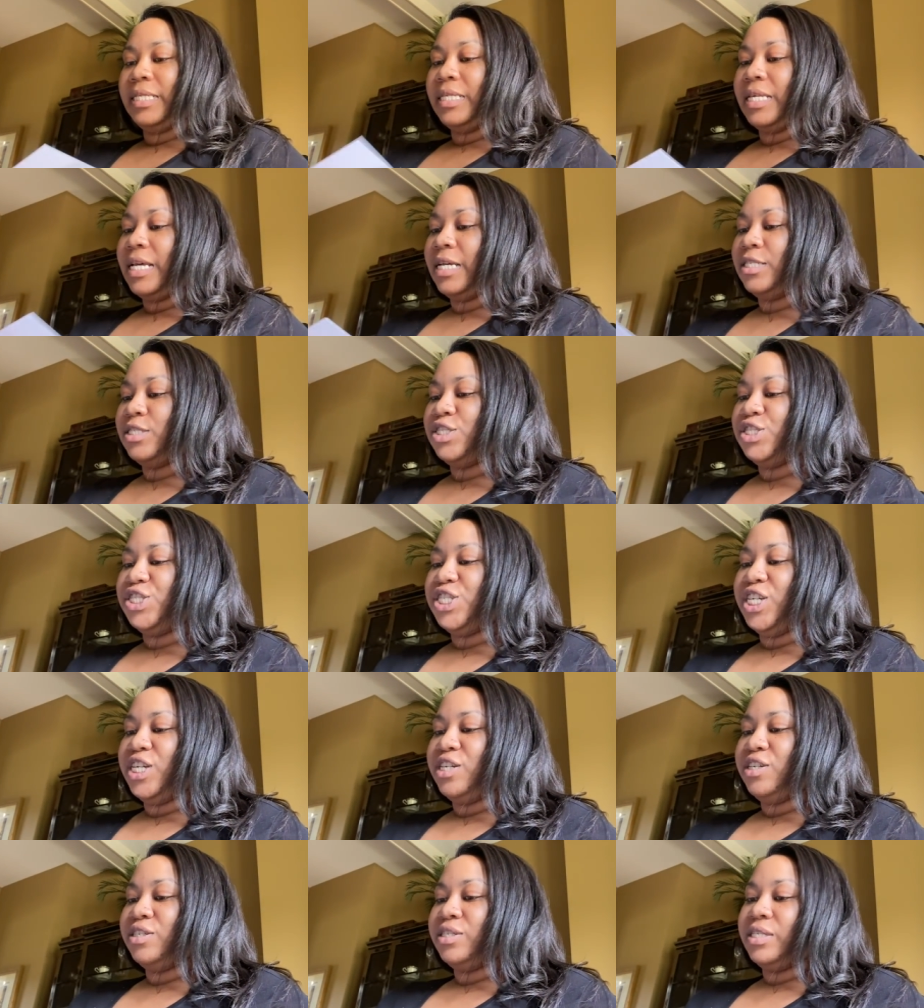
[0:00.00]
says,
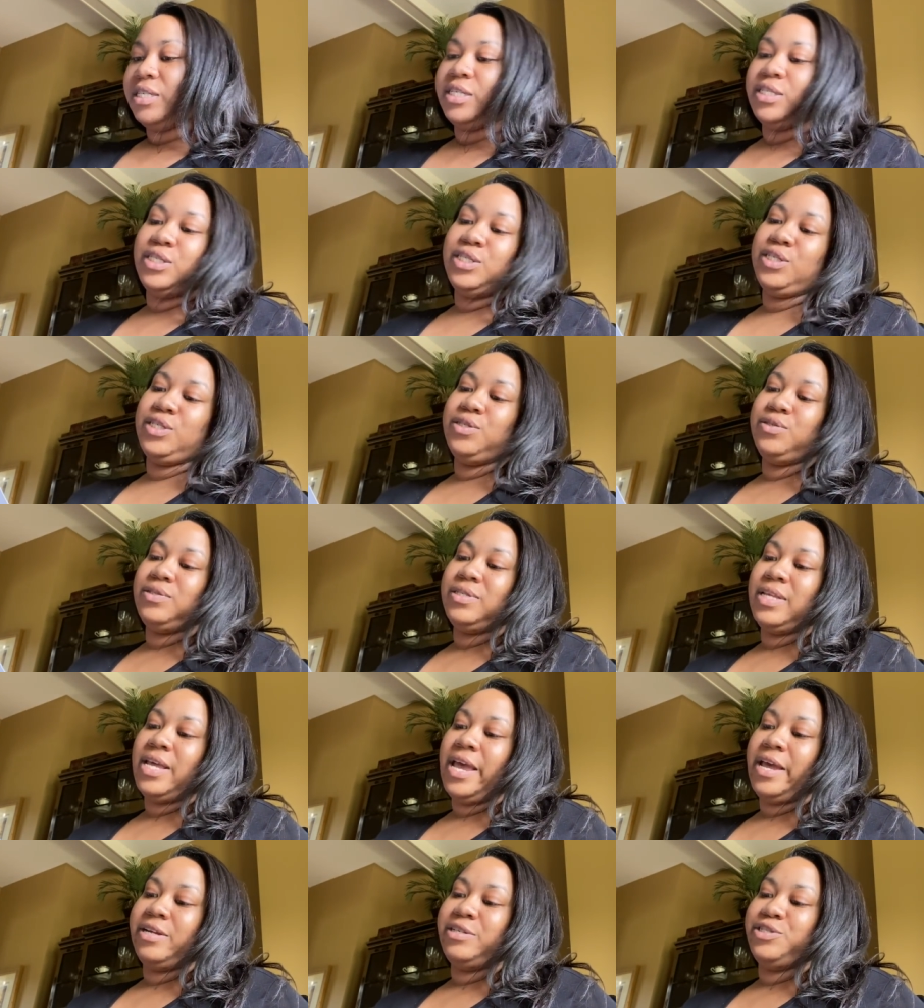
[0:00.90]
cheers, it's
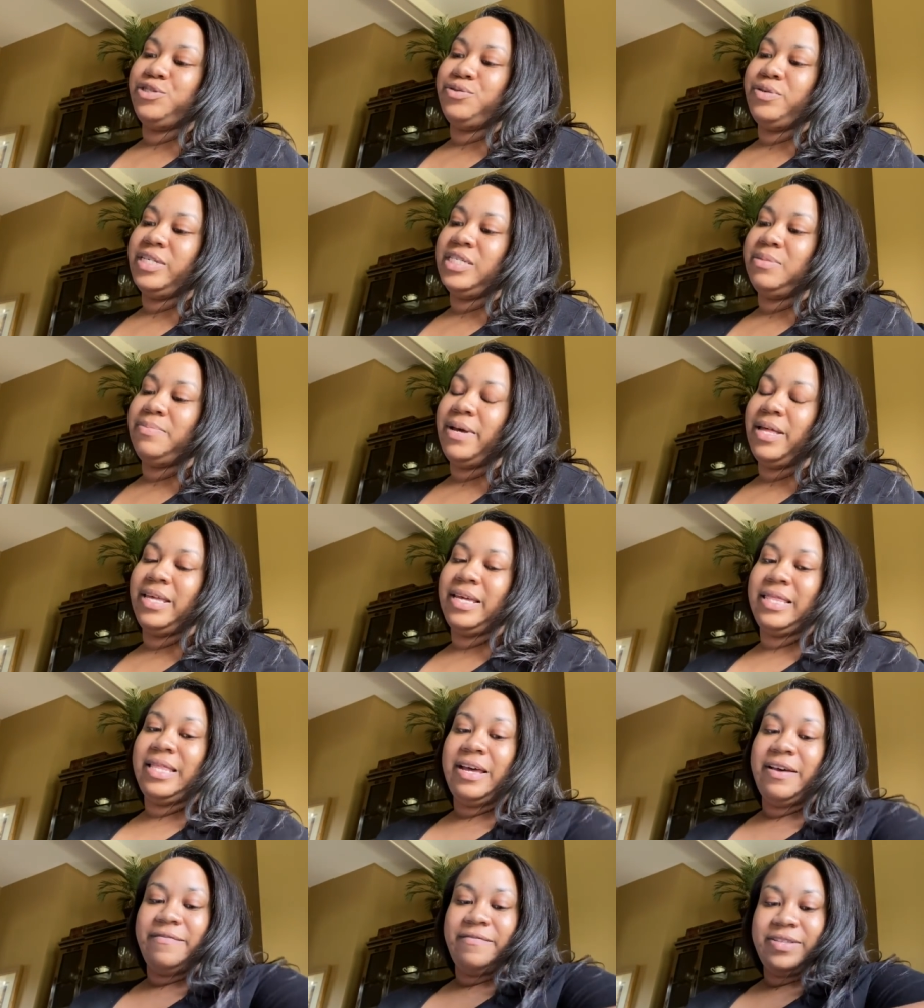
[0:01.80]
Tuesday, enjoy smelling
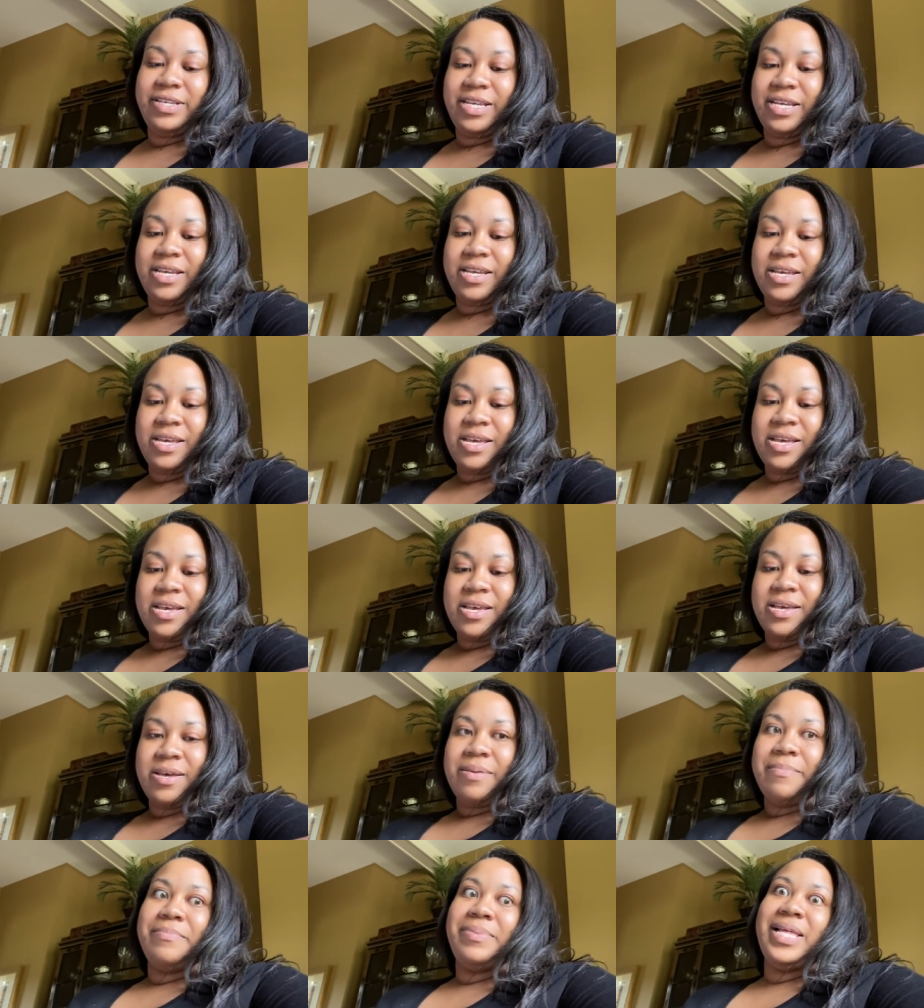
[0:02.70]
lovely.
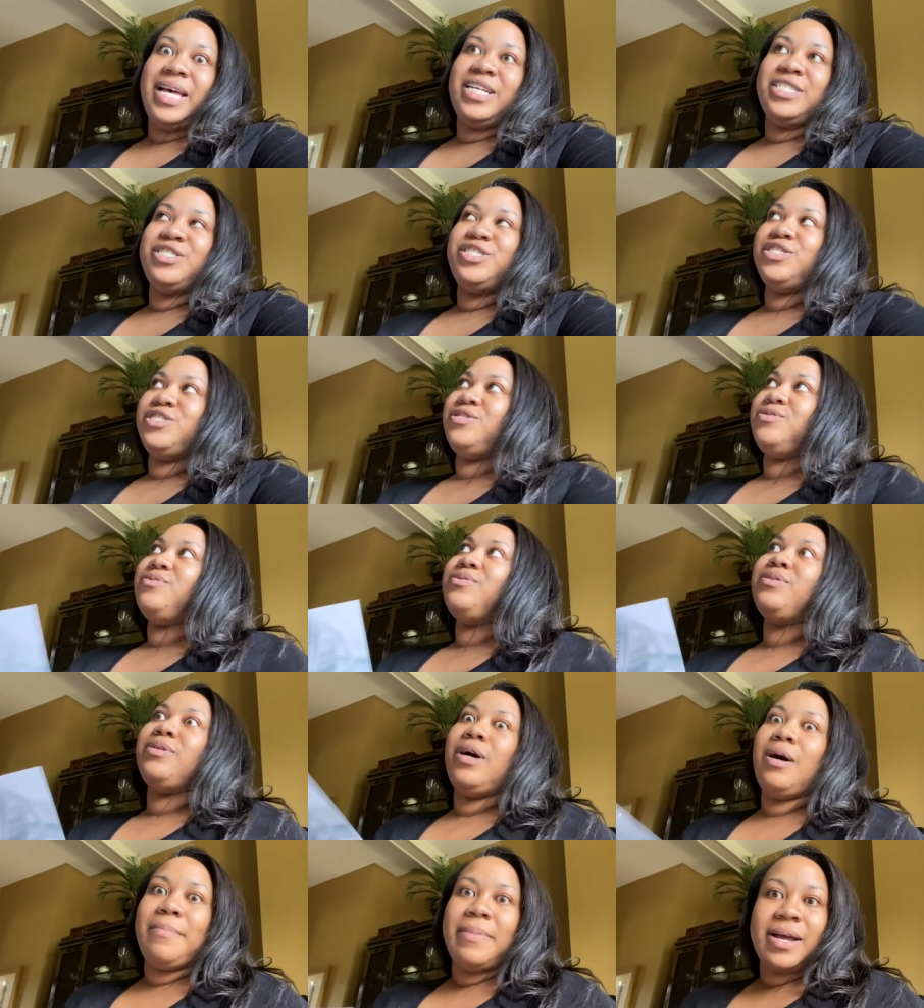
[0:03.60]
Bless you.
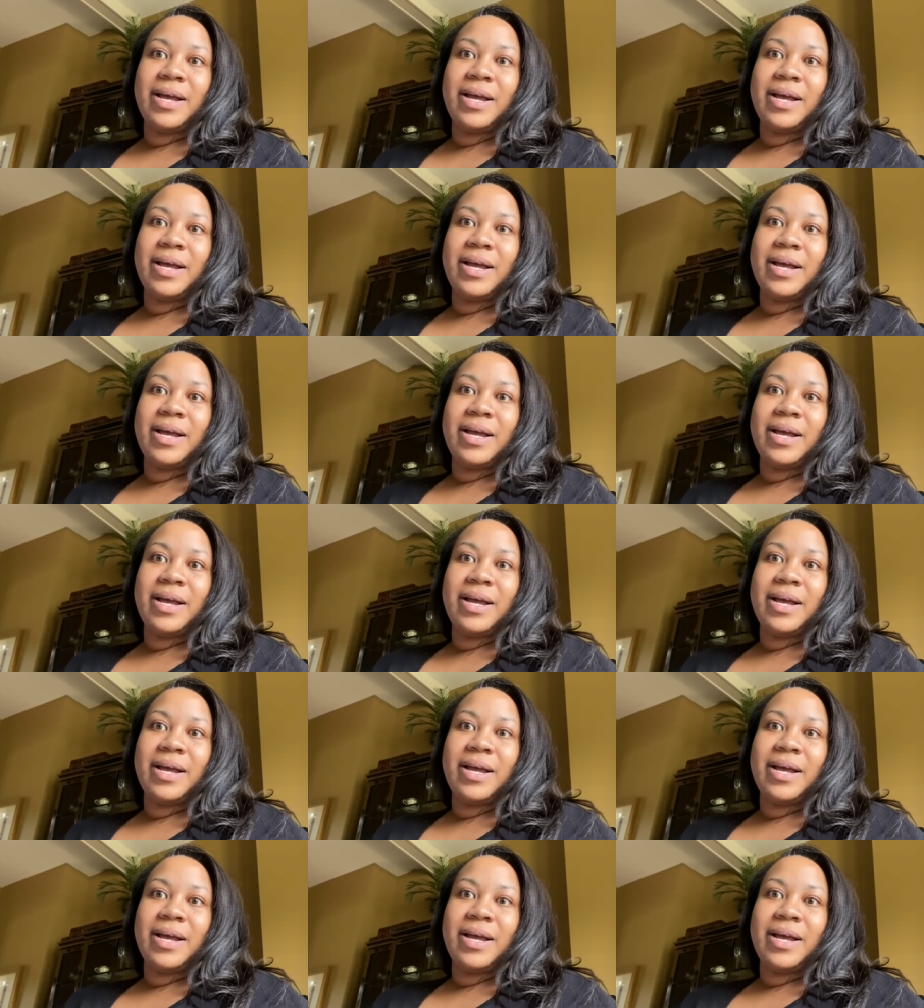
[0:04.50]
Oh my